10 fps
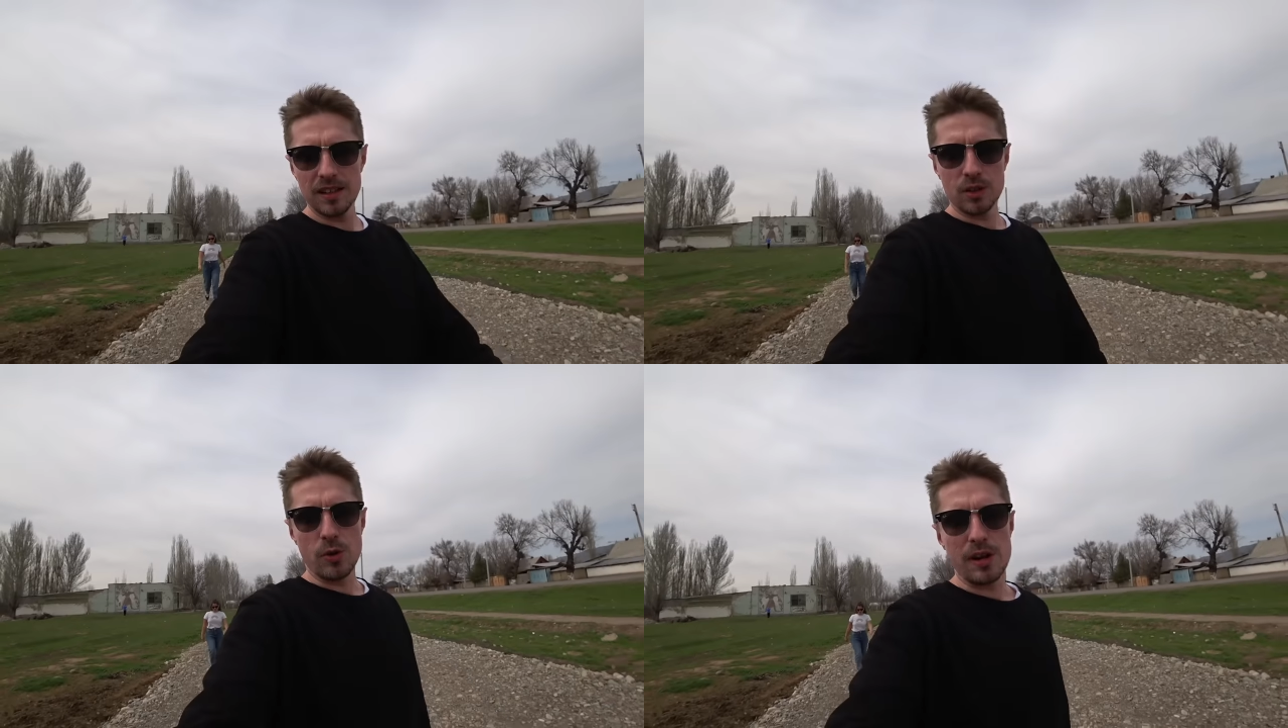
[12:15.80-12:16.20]

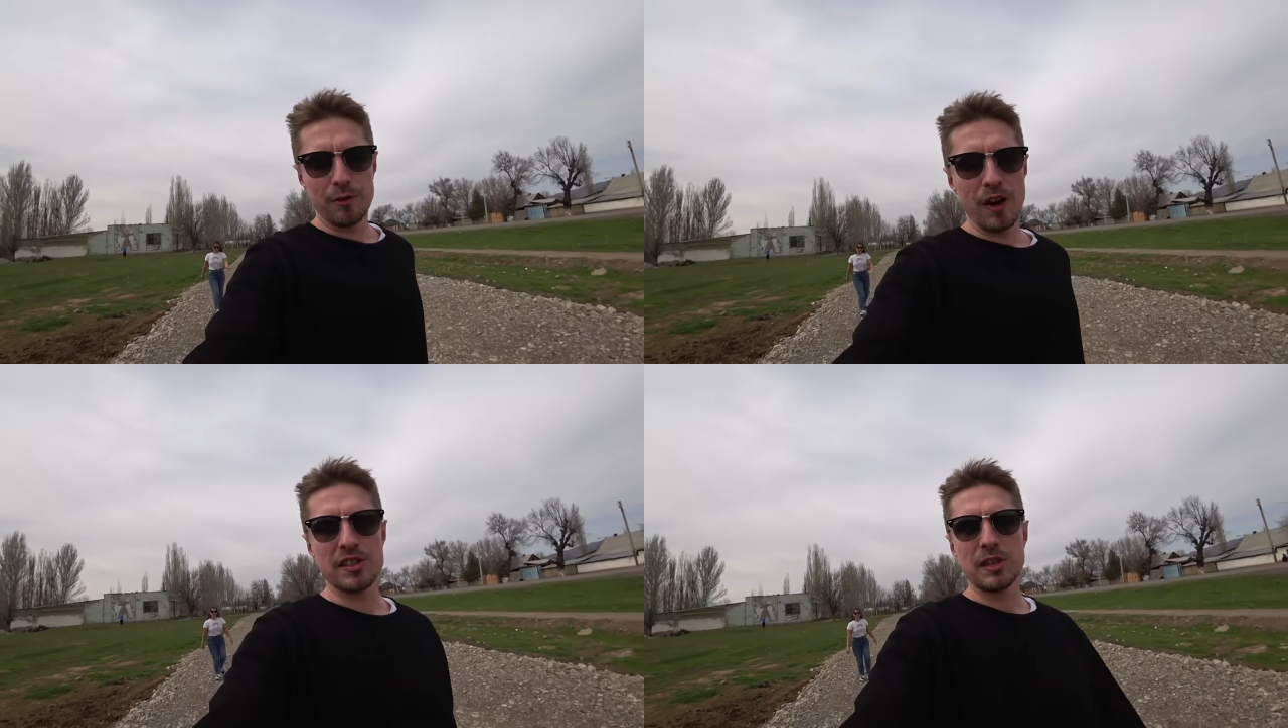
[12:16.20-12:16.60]
Great
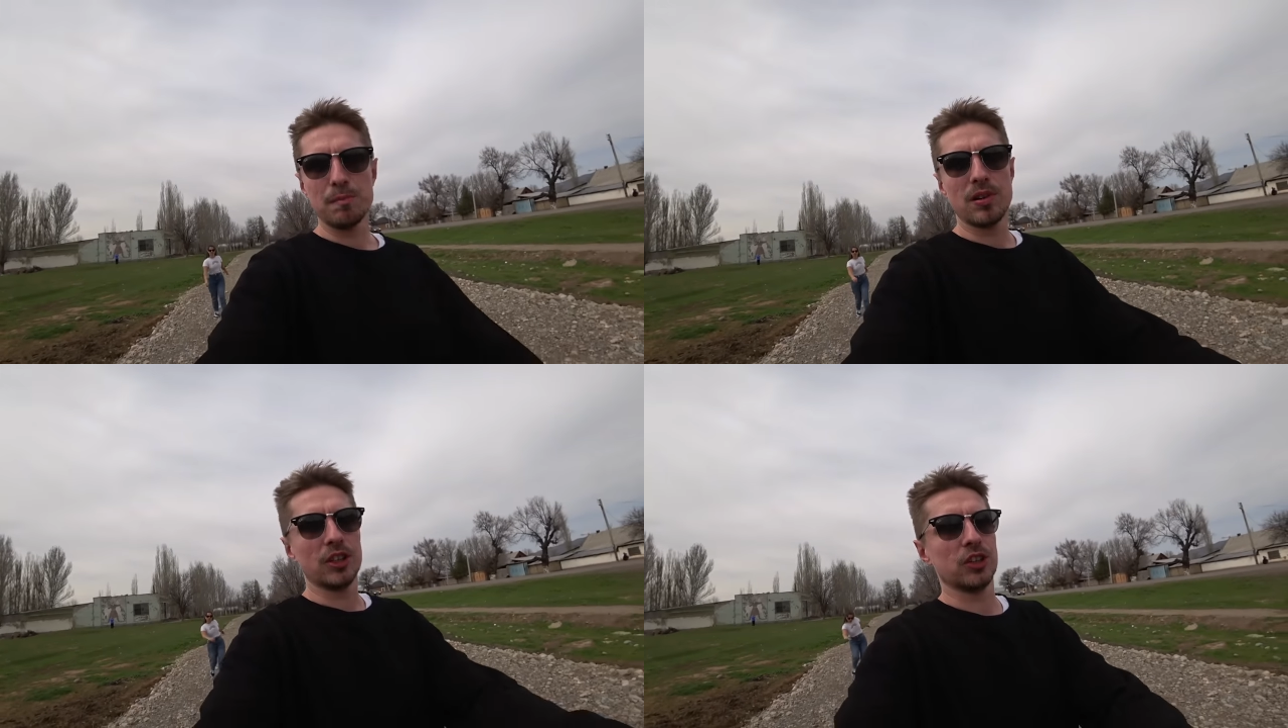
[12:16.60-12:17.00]
first
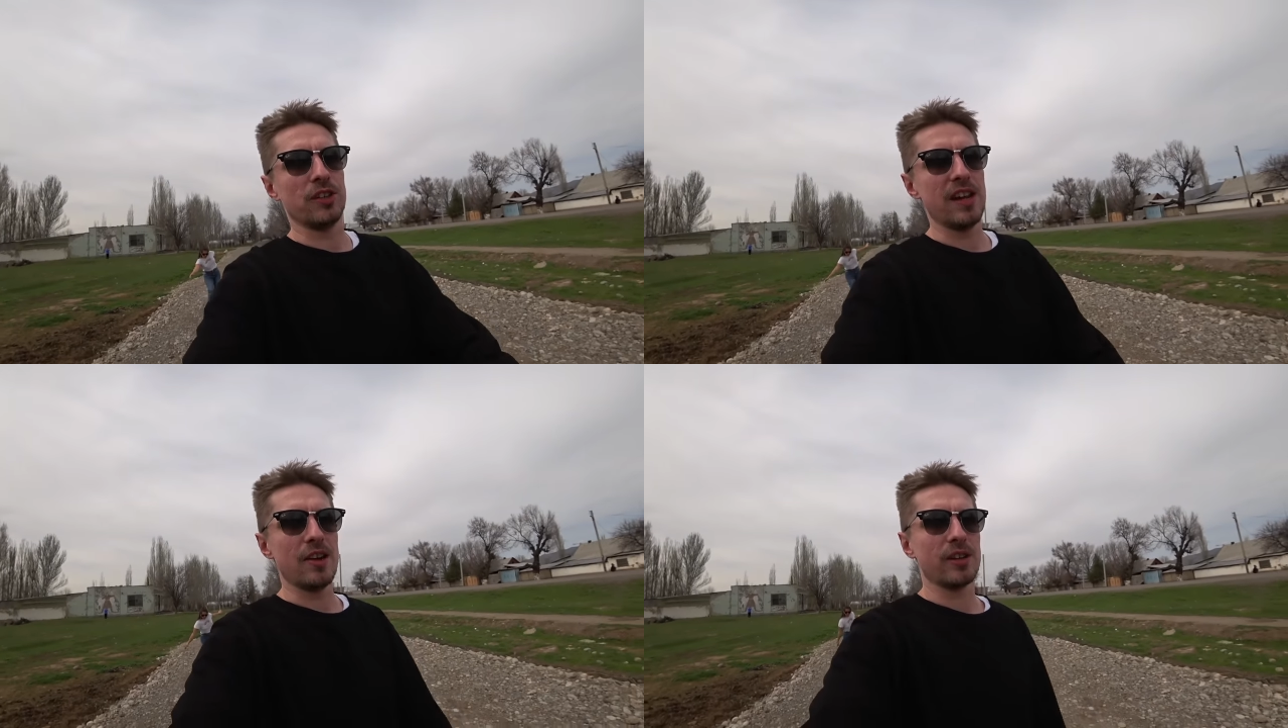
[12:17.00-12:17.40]
impression
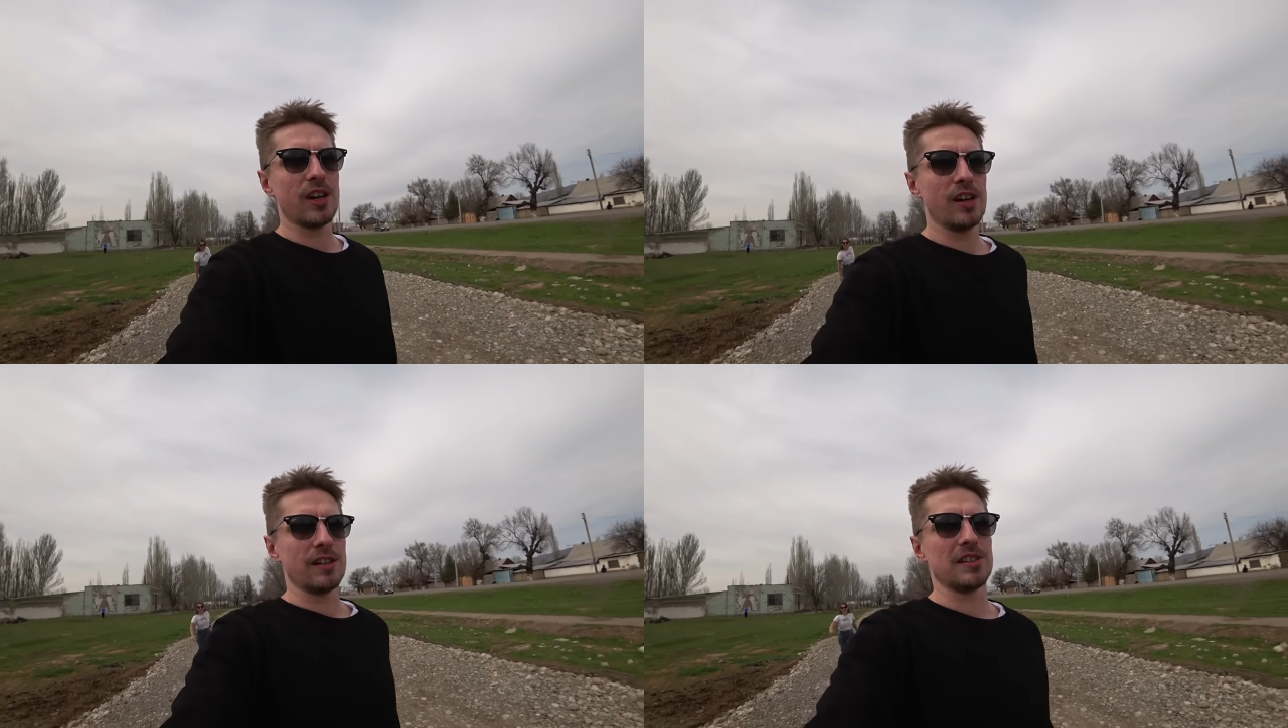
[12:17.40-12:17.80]
here in
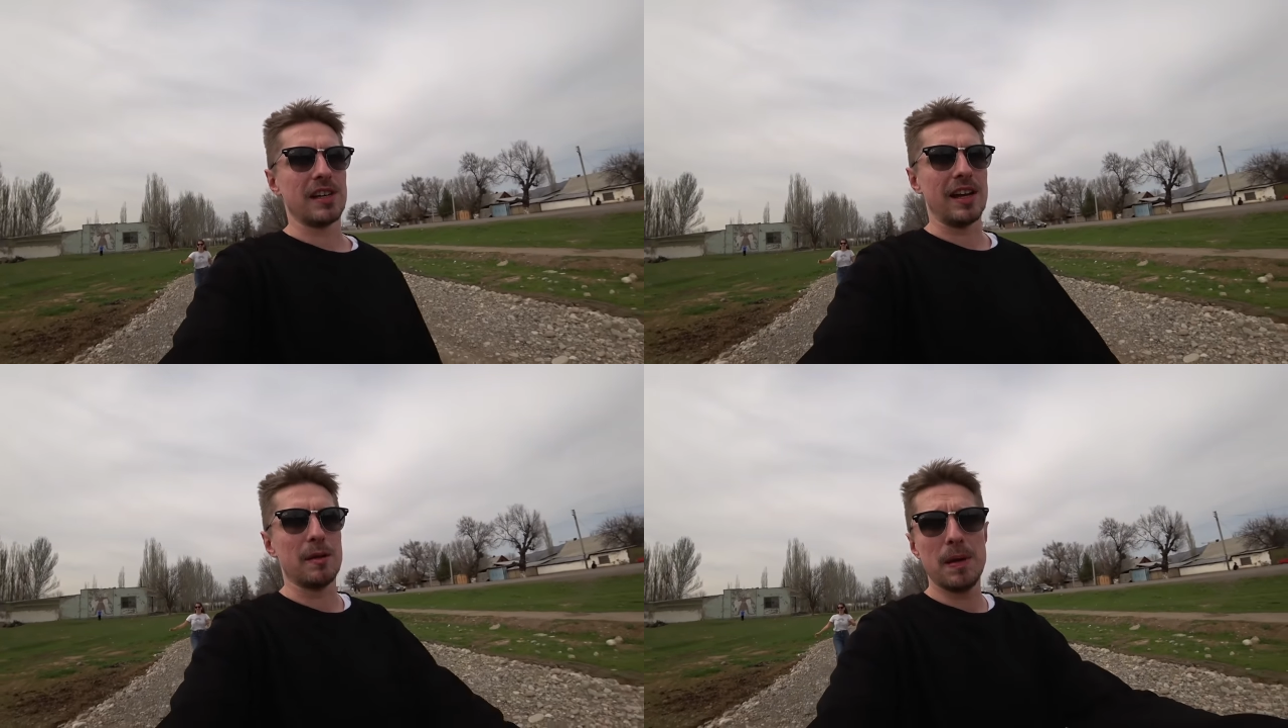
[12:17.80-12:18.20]

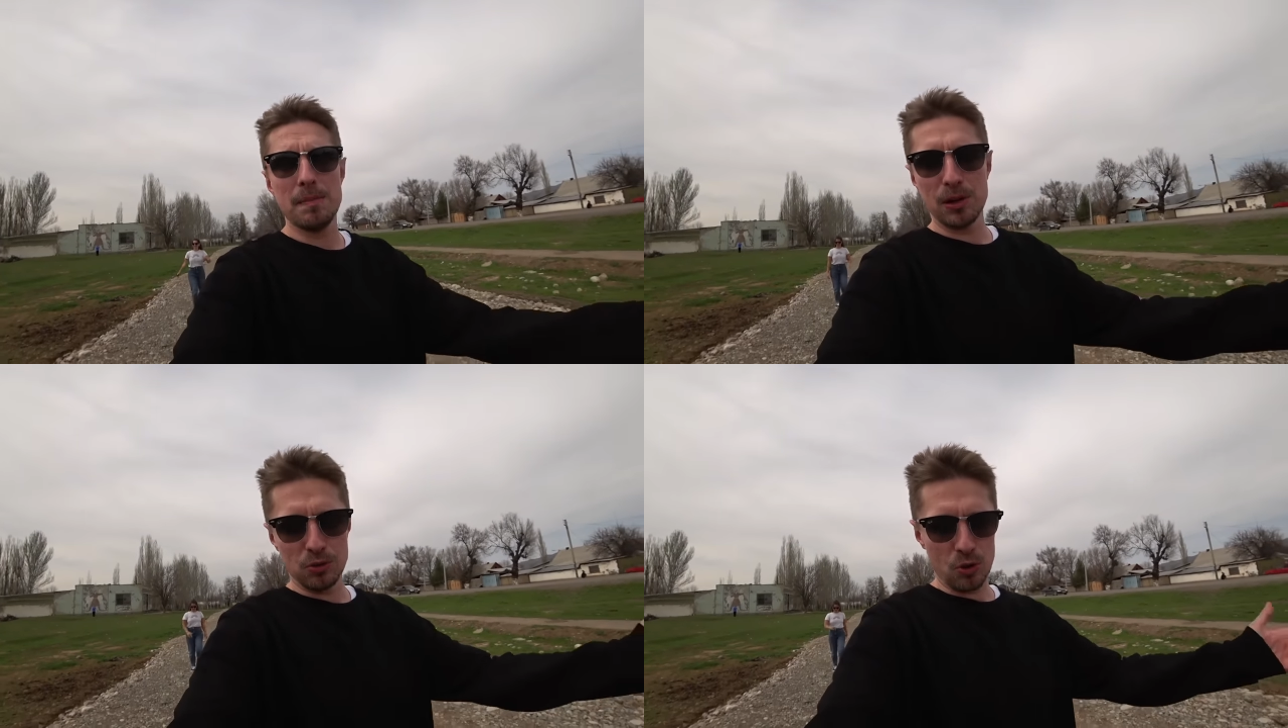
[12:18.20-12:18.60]
Kyrgyzstan. The
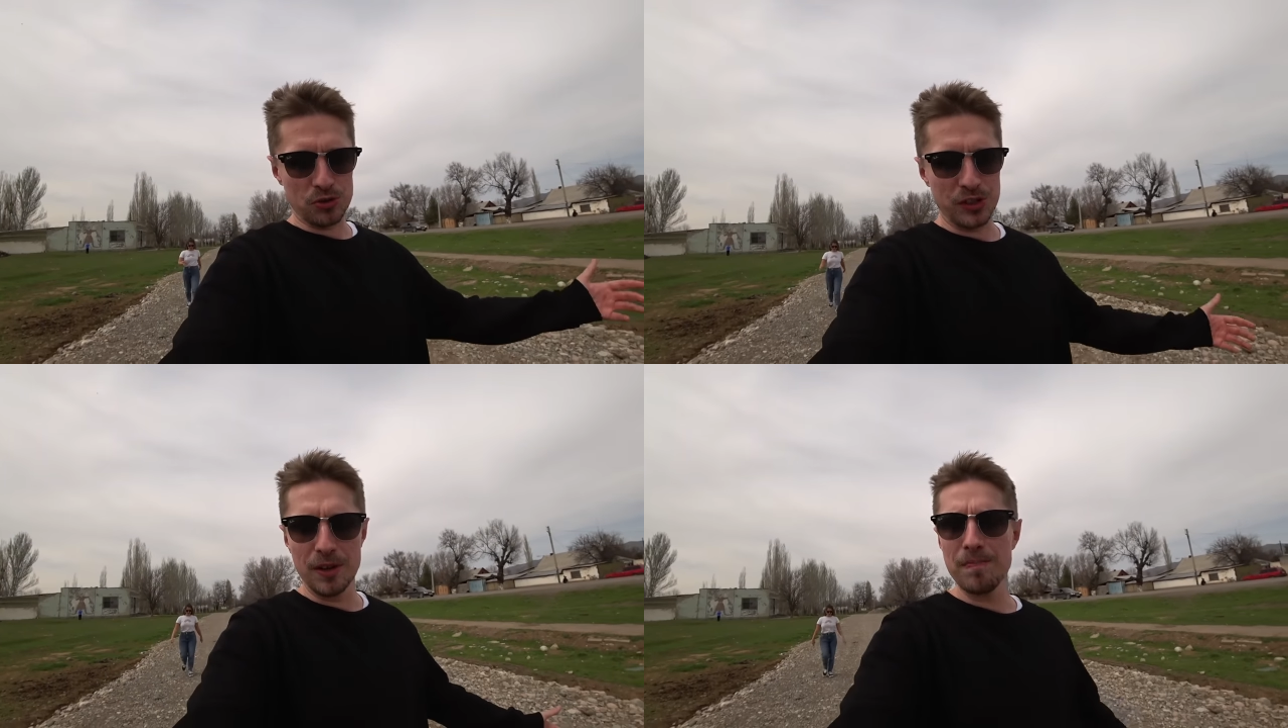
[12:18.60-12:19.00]
people are
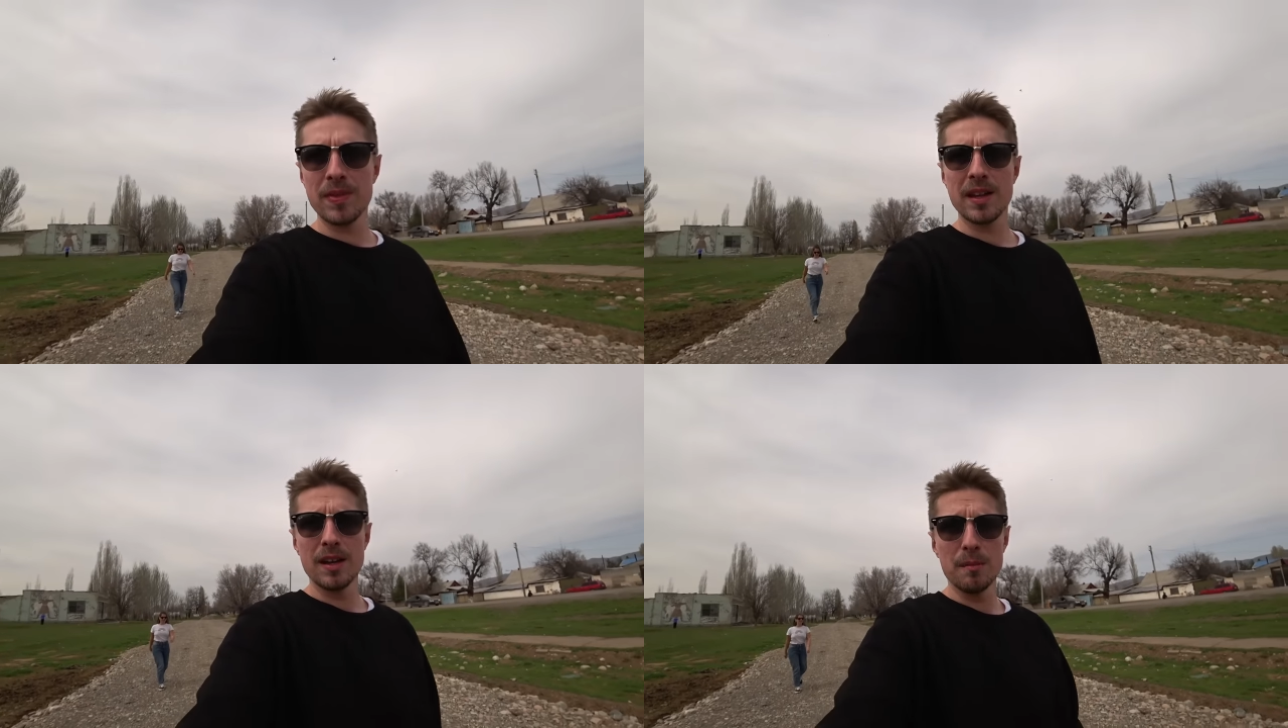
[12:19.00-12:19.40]
awesome.
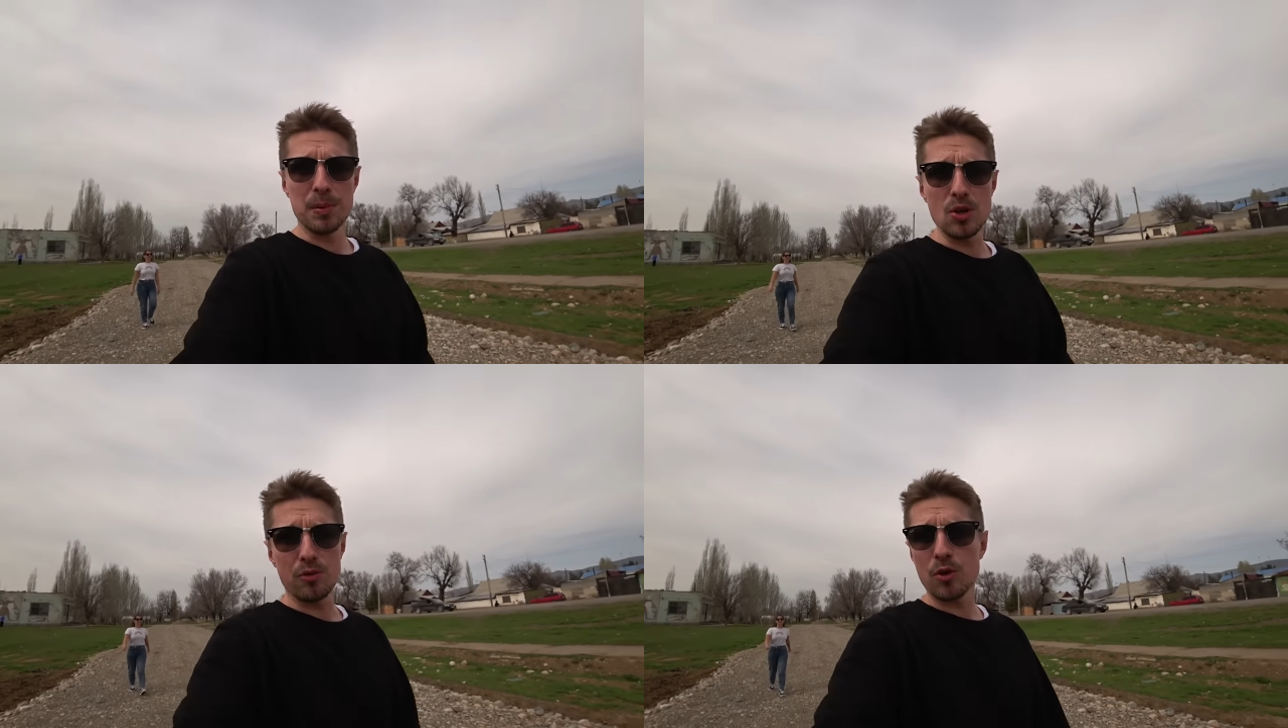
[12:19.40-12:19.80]

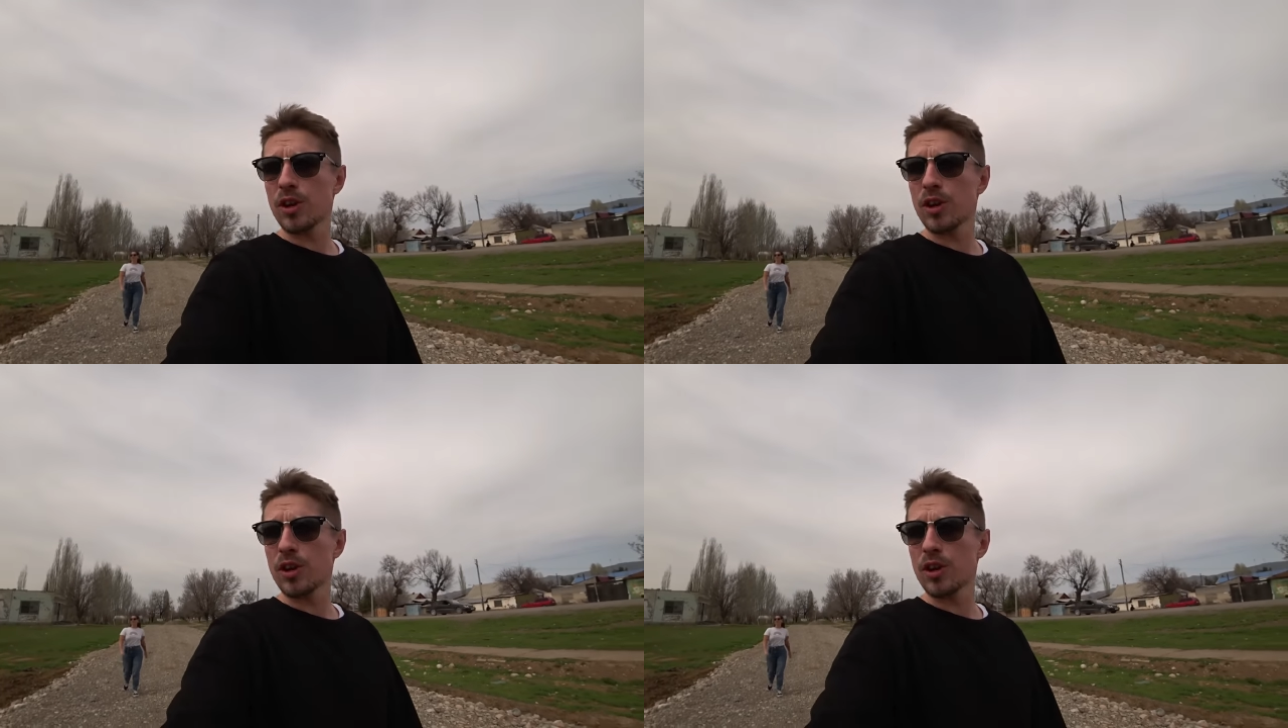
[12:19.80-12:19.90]
Beautiful